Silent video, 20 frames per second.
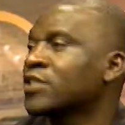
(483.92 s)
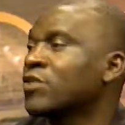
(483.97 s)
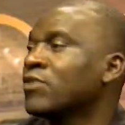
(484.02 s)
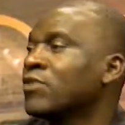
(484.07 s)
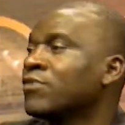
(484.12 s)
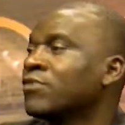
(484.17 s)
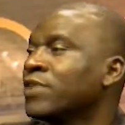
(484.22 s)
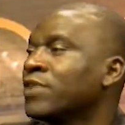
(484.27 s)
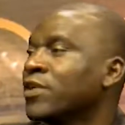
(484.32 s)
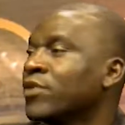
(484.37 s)

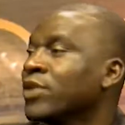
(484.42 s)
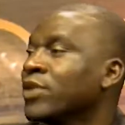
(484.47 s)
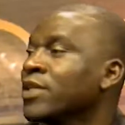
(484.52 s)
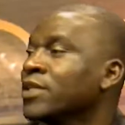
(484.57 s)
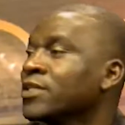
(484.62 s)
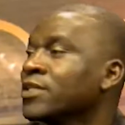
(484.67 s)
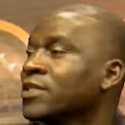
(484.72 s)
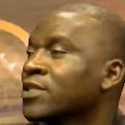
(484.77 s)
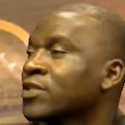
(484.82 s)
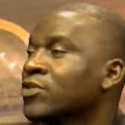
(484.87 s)
of the
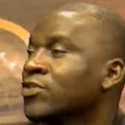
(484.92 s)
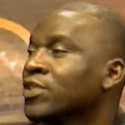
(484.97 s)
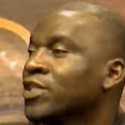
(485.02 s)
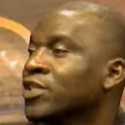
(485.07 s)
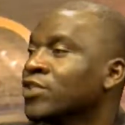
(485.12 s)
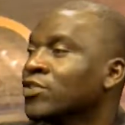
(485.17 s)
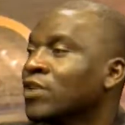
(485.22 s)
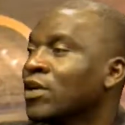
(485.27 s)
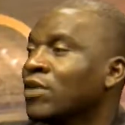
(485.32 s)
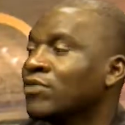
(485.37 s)
wings, you
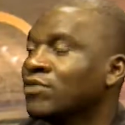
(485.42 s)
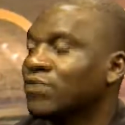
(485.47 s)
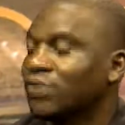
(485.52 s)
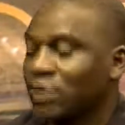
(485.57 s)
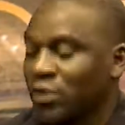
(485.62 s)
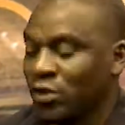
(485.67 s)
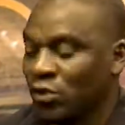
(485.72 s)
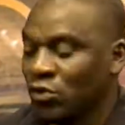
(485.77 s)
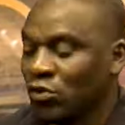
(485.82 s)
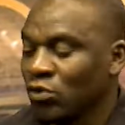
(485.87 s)
need to have
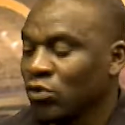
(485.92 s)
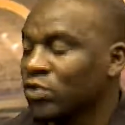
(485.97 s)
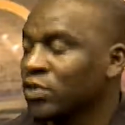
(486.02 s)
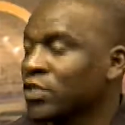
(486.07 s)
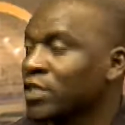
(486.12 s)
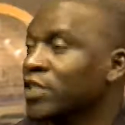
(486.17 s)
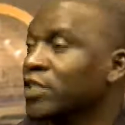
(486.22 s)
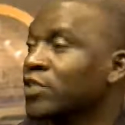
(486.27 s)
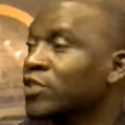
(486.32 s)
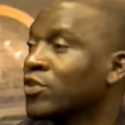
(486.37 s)
good
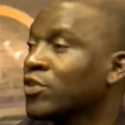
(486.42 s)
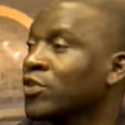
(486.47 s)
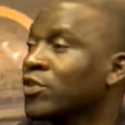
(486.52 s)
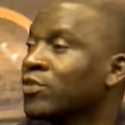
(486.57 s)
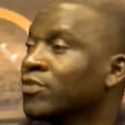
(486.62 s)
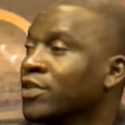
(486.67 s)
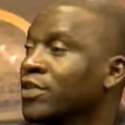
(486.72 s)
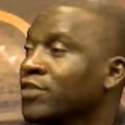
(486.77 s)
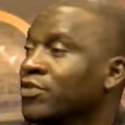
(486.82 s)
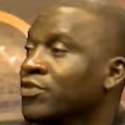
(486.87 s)
central
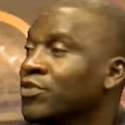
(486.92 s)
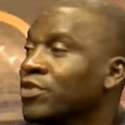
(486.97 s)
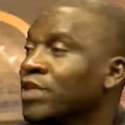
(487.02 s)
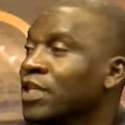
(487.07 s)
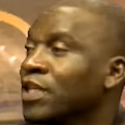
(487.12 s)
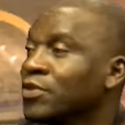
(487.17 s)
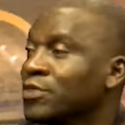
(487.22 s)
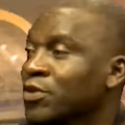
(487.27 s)
midfielders,